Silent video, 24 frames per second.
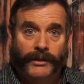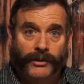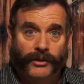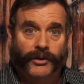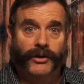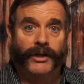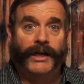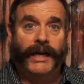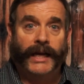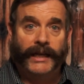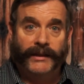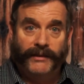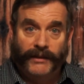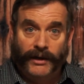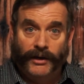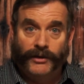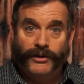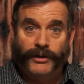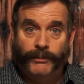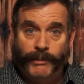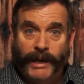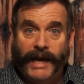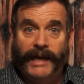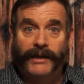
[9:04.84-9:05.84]
create their
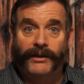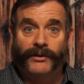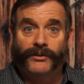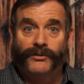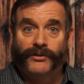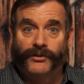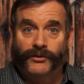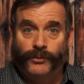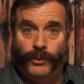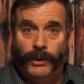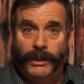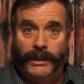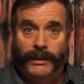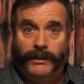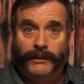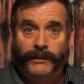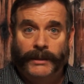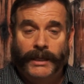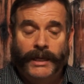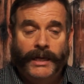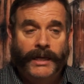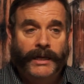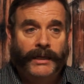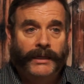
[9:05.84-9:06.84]
tobaccos as well.
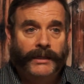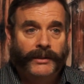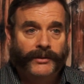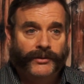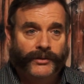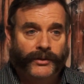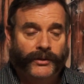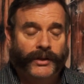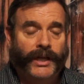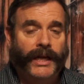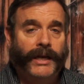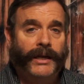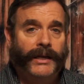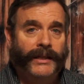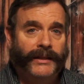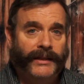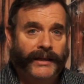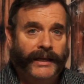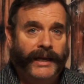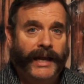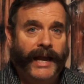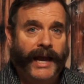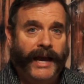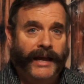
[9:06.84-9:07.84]
So
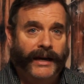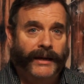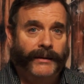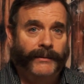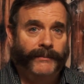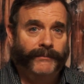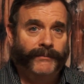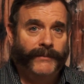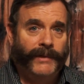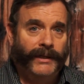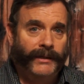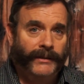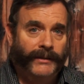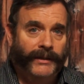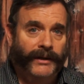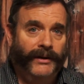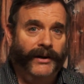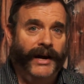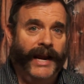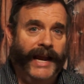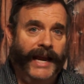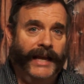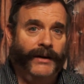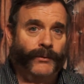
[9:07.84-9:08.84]
they had
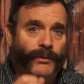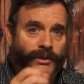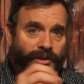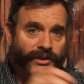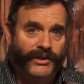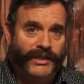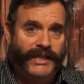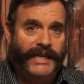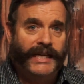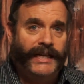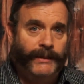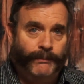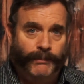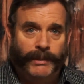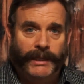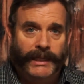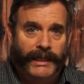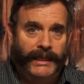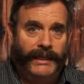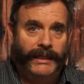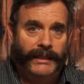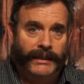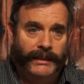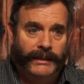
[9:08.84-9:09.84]
their hand was deep
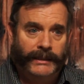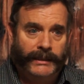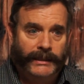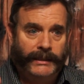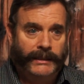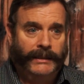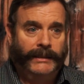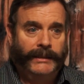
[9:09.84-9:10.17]
in